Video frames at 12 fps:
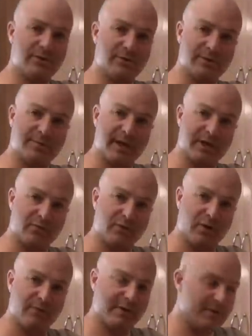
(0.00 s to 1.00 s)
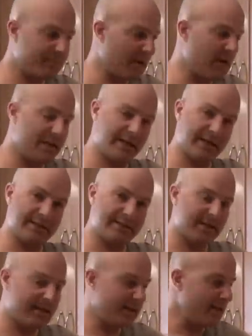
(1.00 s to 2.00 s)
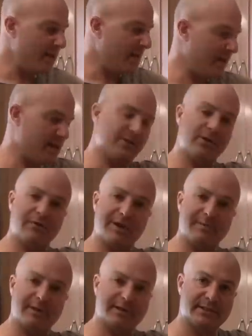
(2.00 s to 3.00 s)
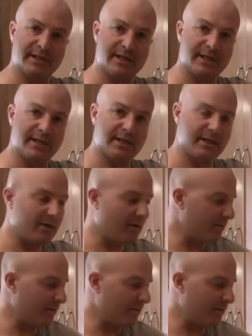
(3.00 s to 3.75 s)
need to do is buy a 12-inch pot, like I said, and you can grab this at any uh,